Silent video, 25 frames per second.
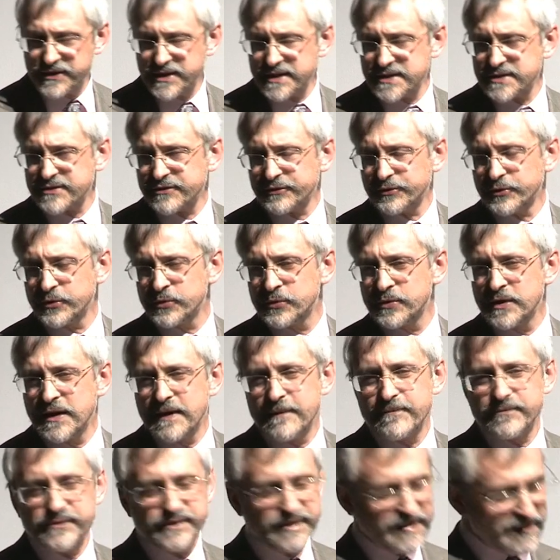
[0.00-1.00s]
did this
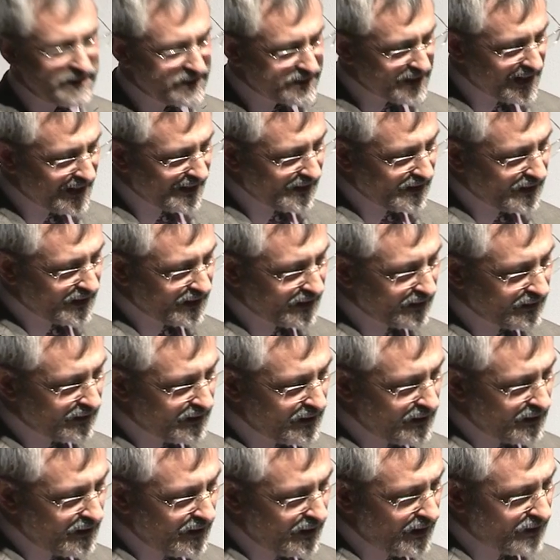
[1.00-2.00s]
through
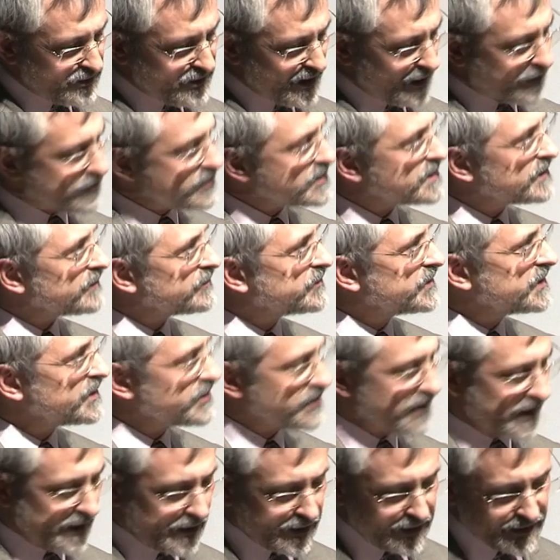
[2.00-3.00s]
detailing, decorative
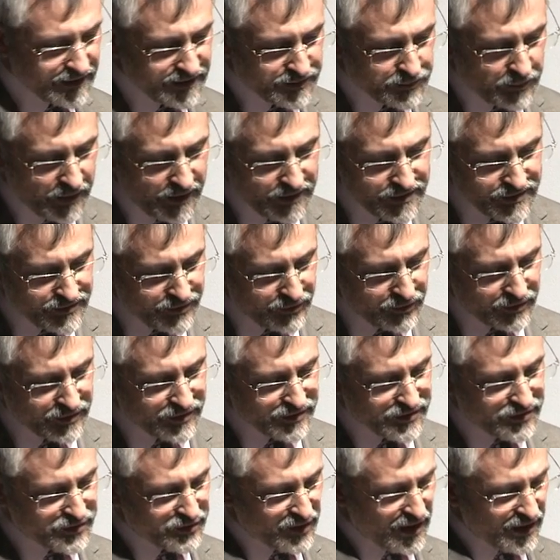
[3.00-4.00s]
detailing, as well as through
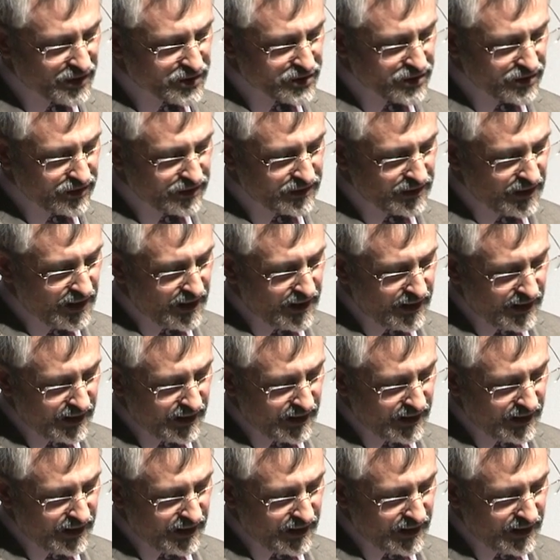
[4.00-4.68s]
construction.